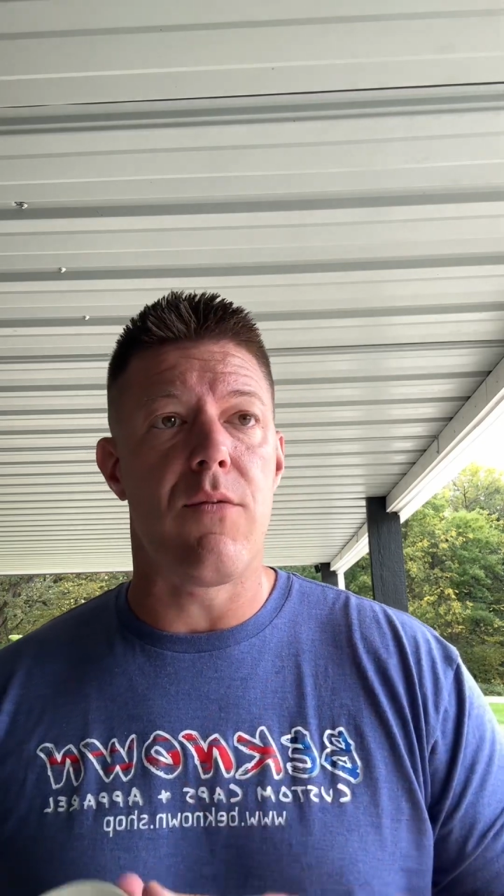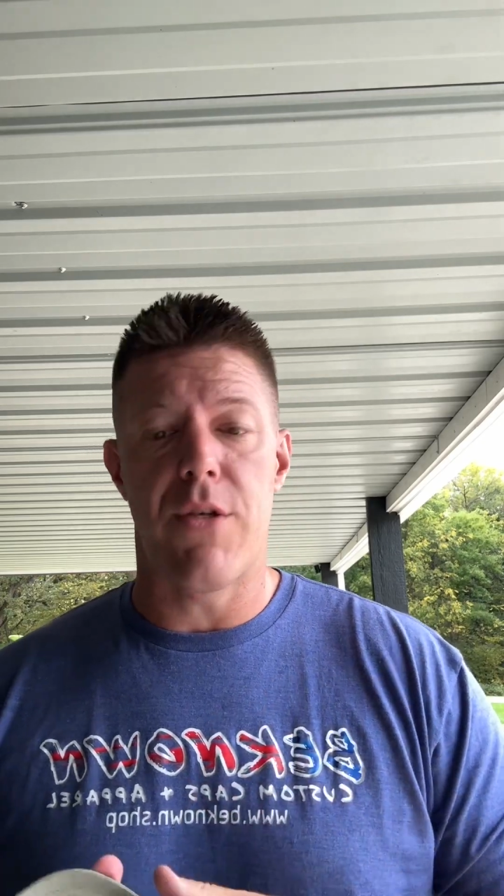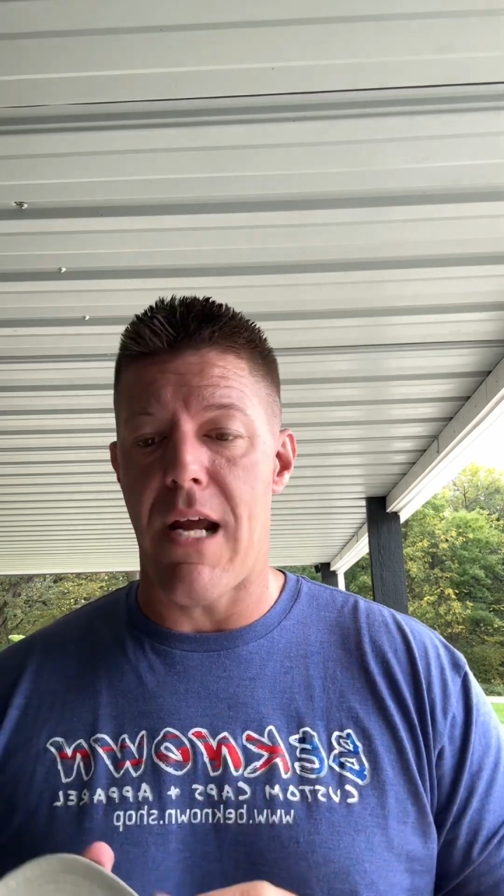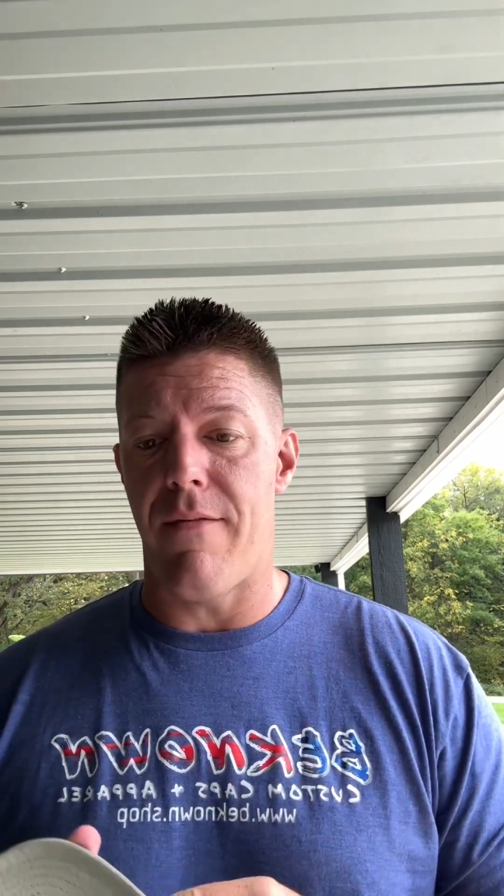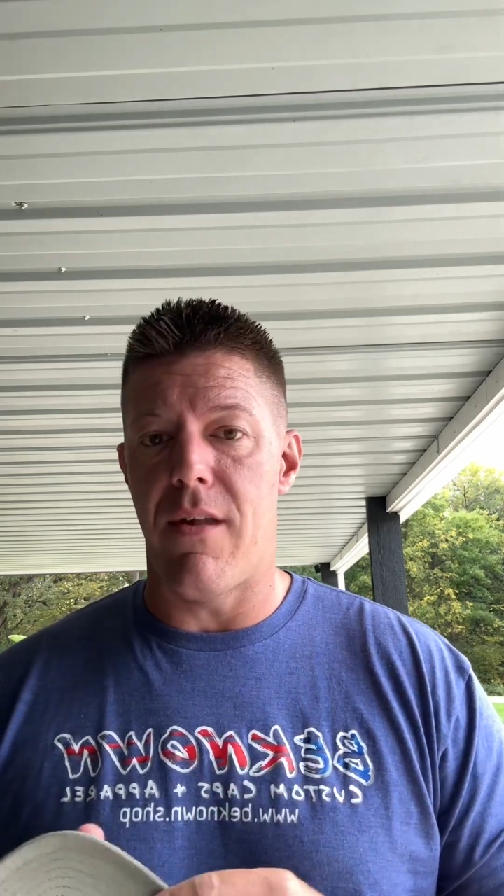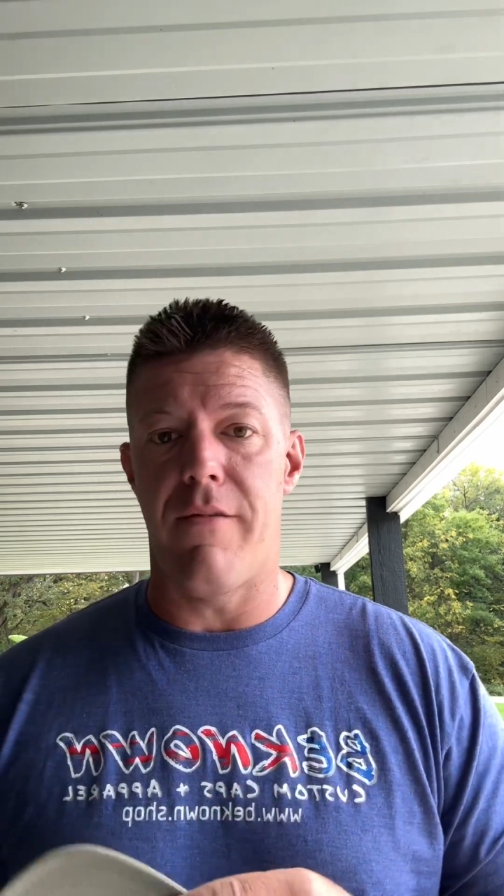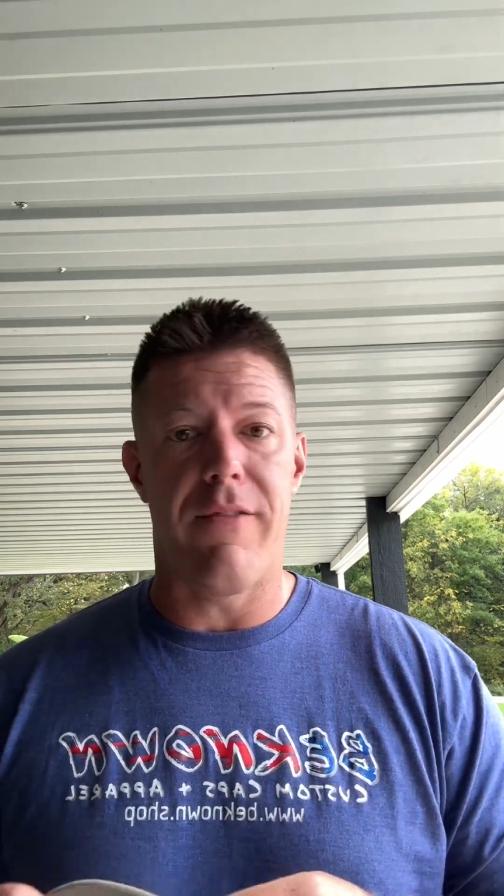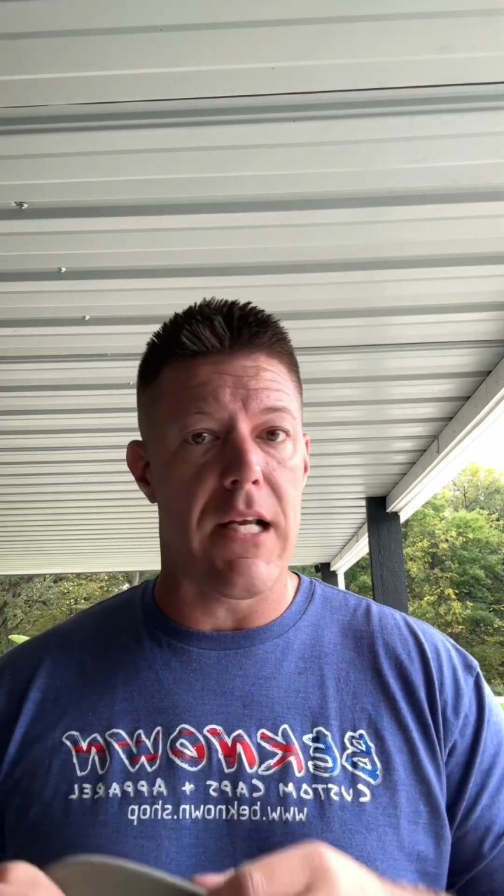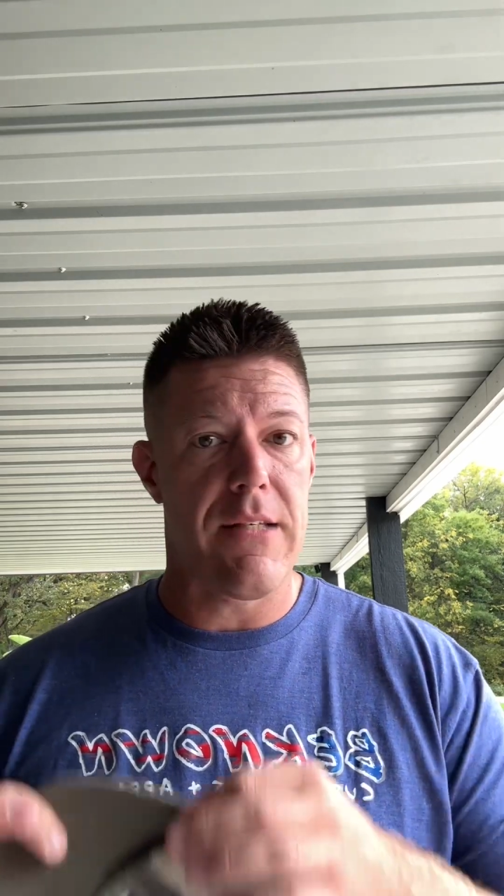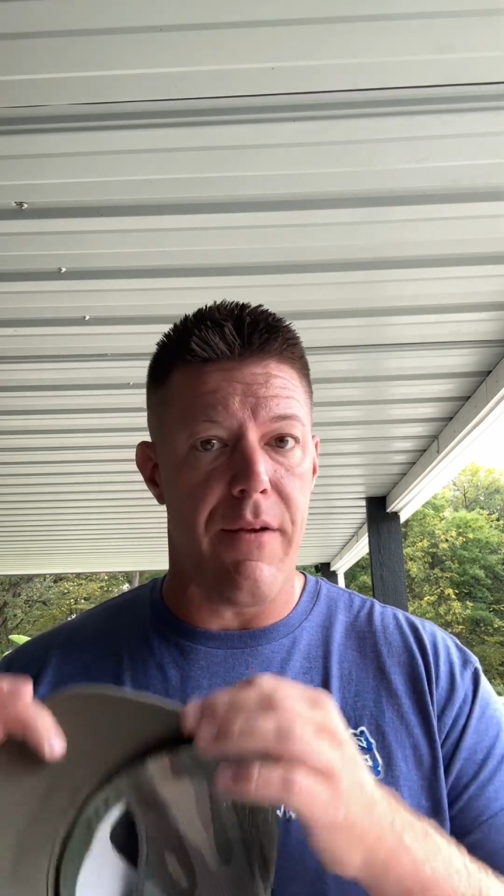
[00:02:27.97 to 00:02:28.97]
which have the
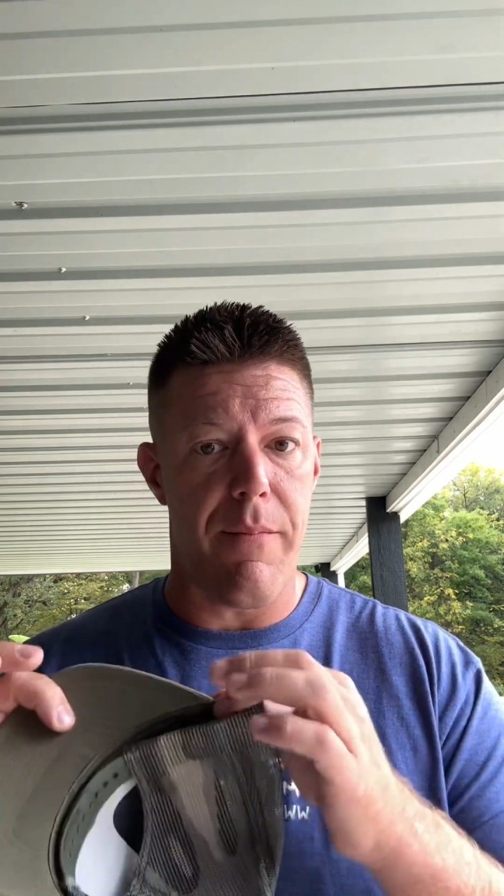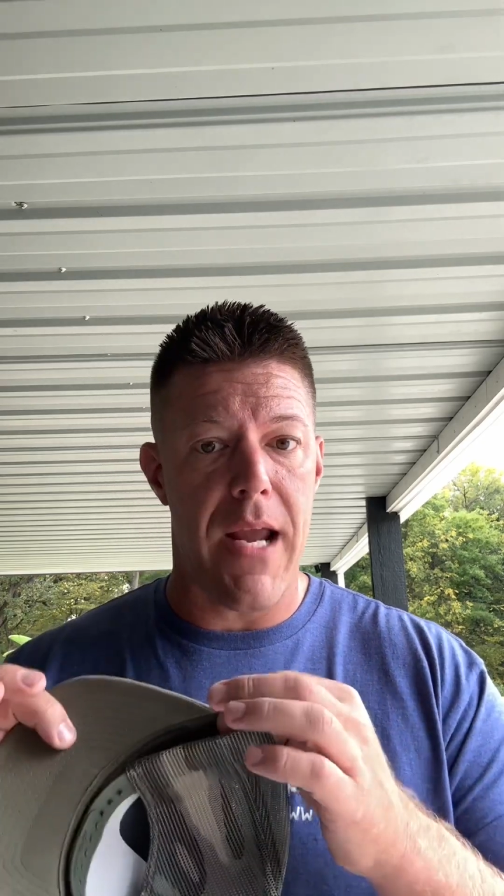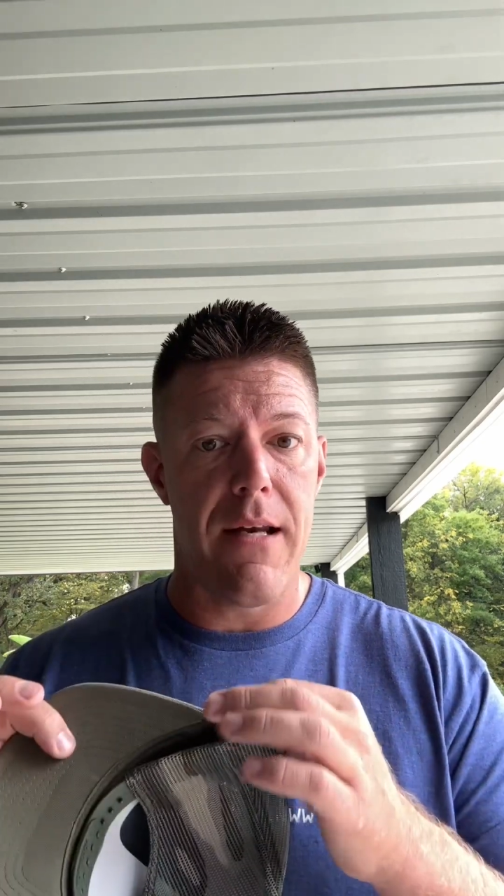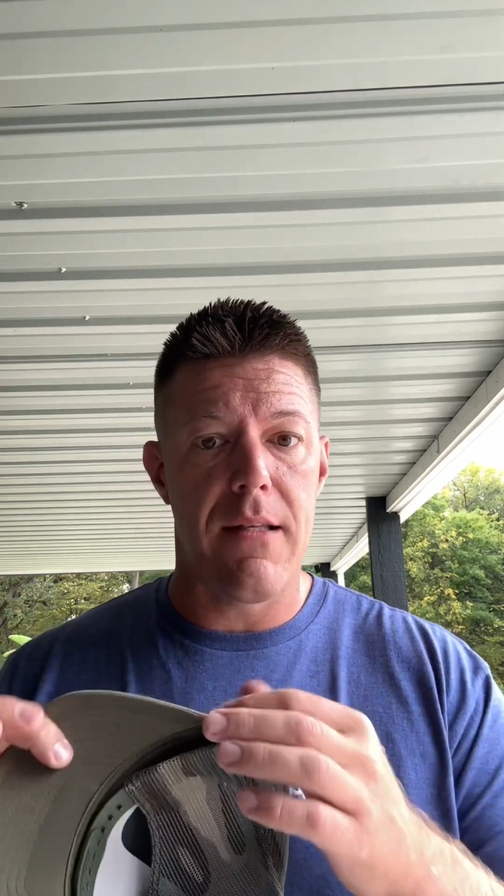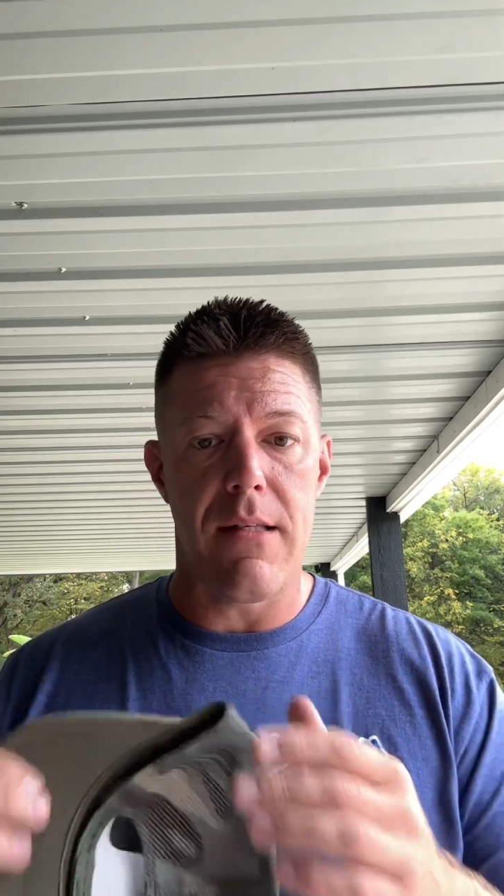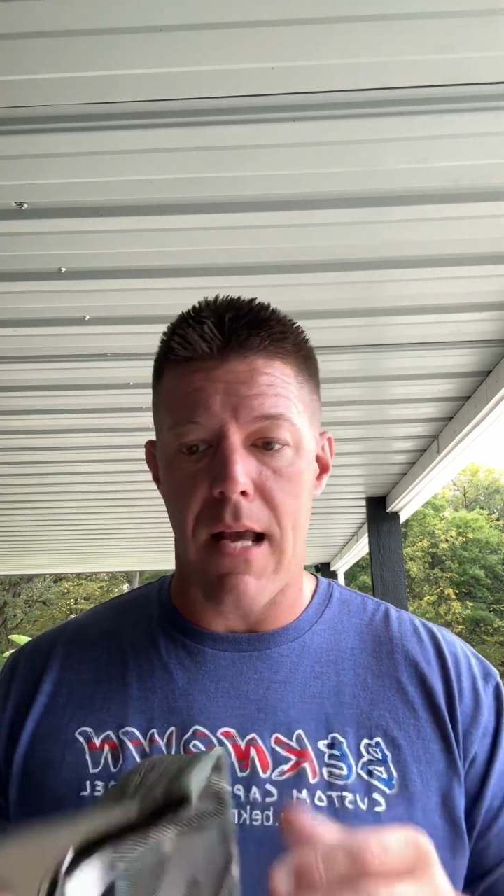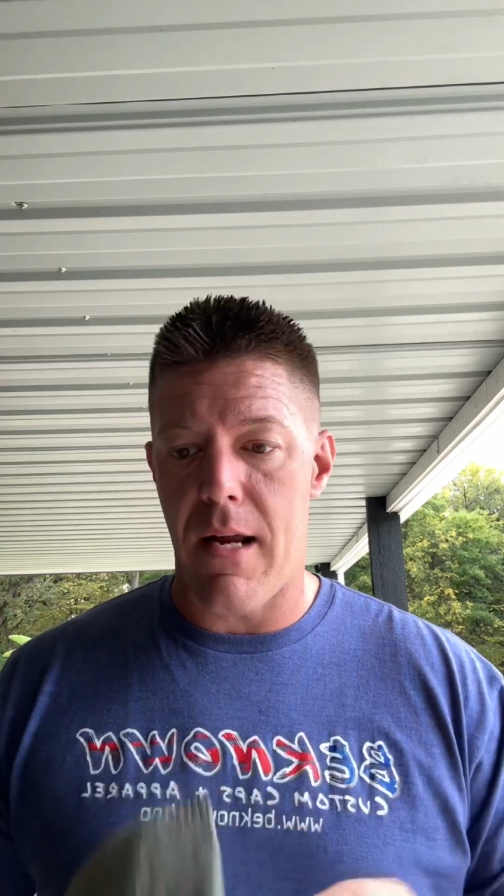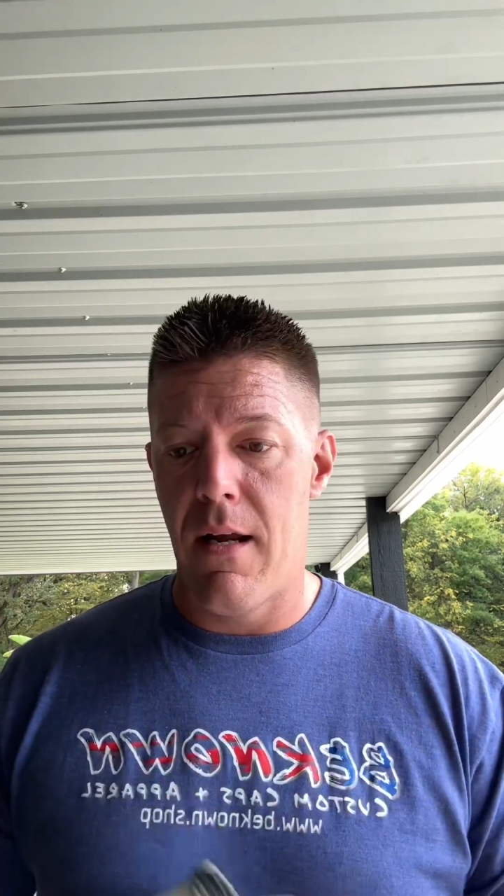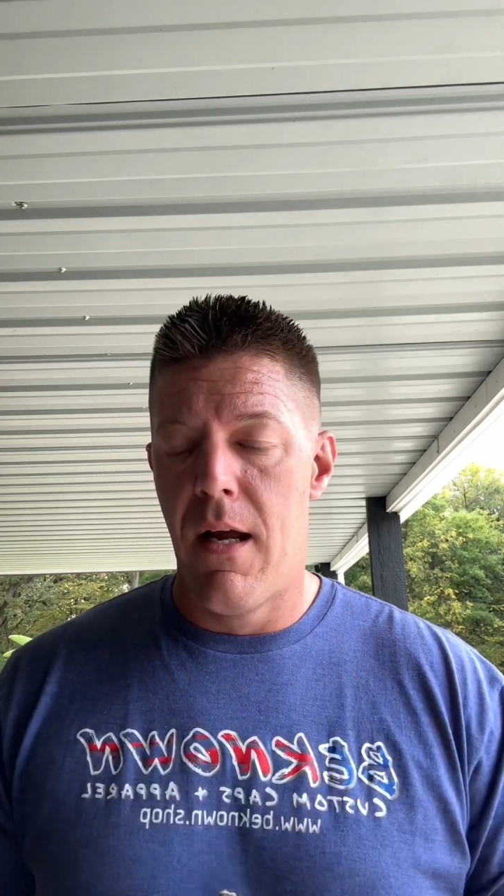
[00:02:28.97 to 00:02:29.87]
flex fit band inside.